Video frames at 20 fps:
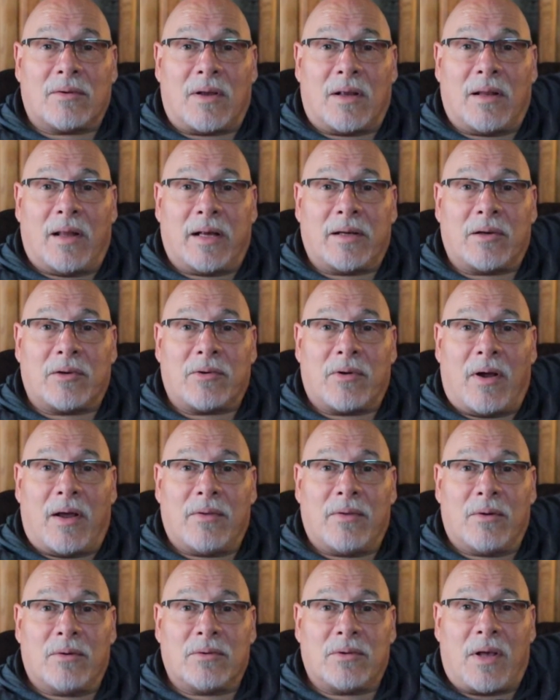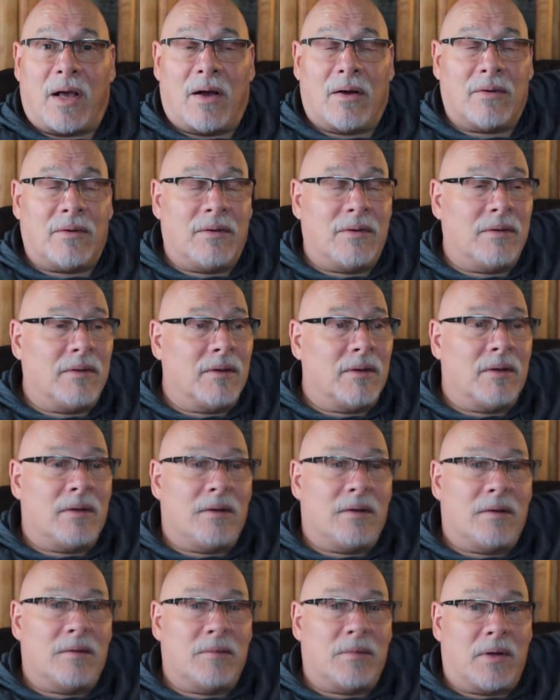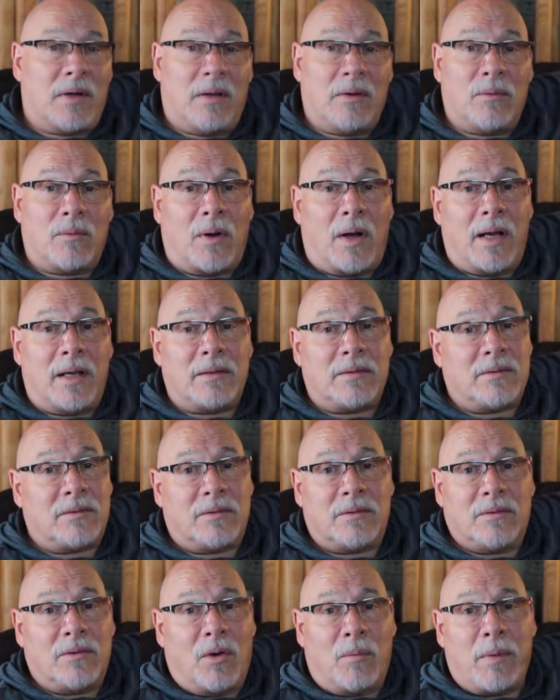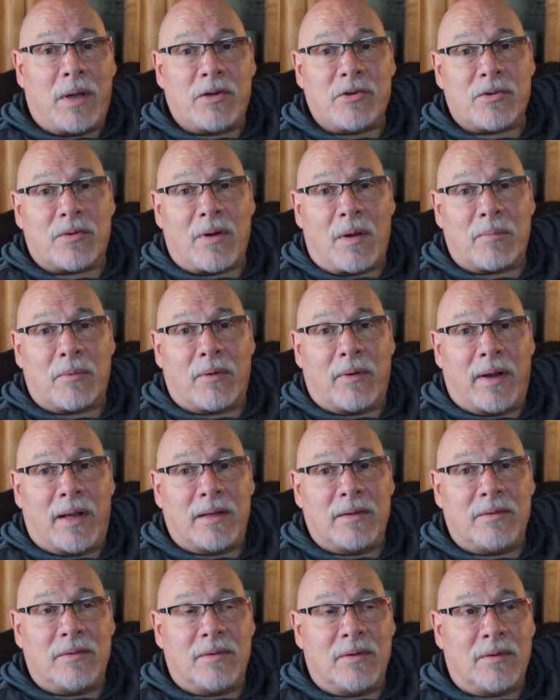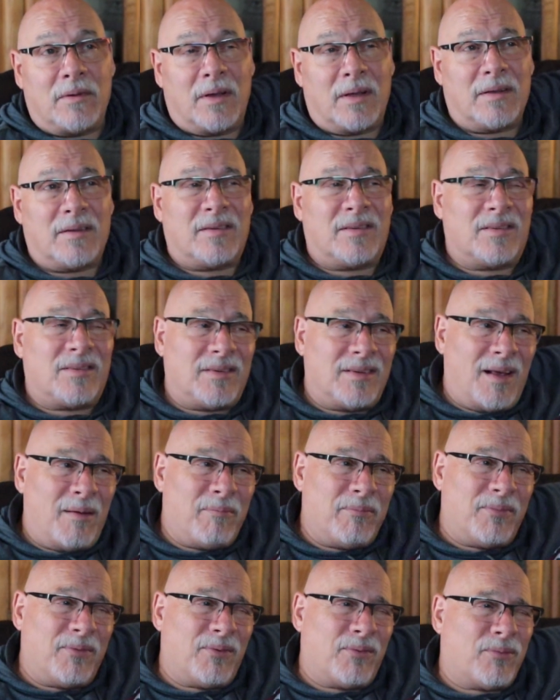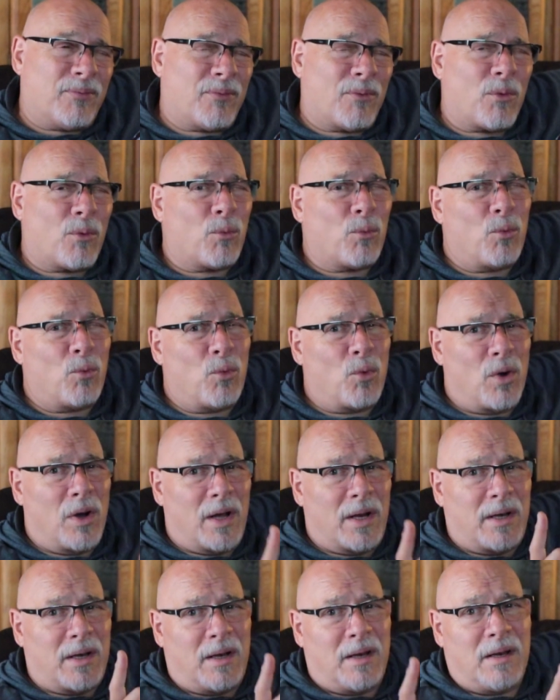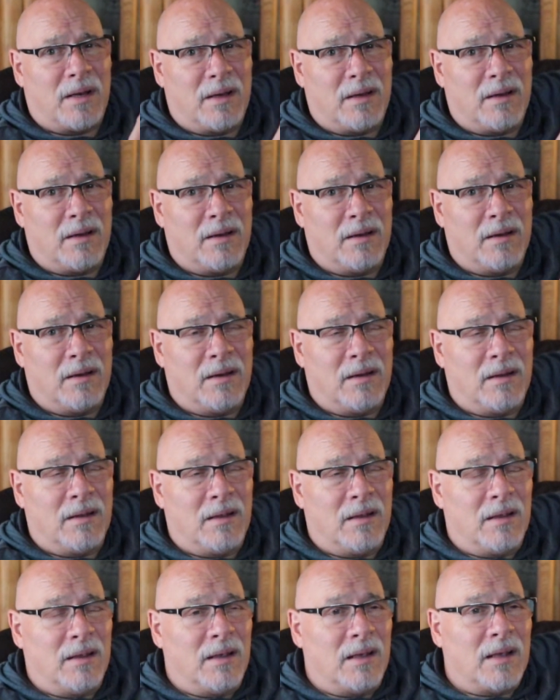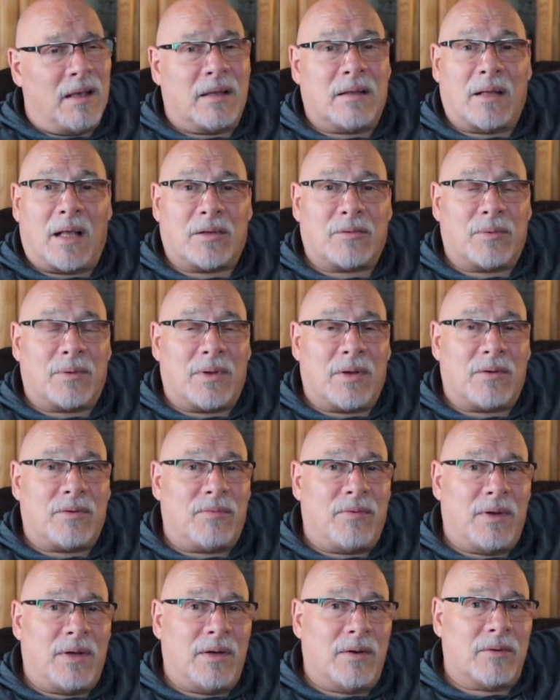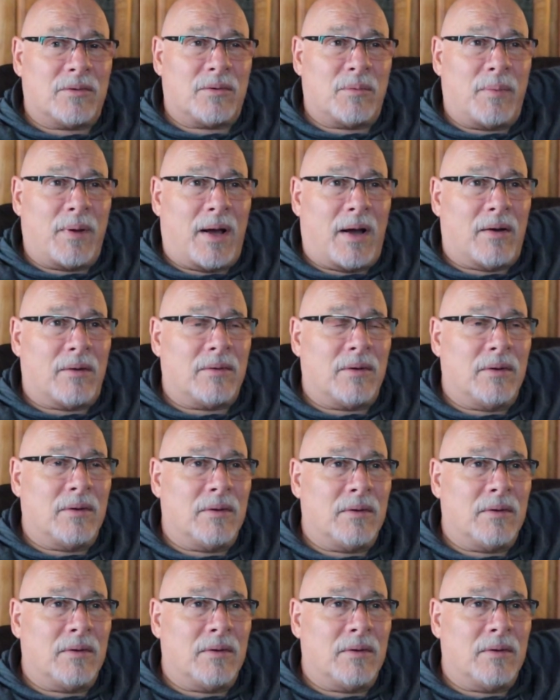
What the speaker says: I'd like to try those out. But otherwise, no major upgrades except for one. And that's what this video is about.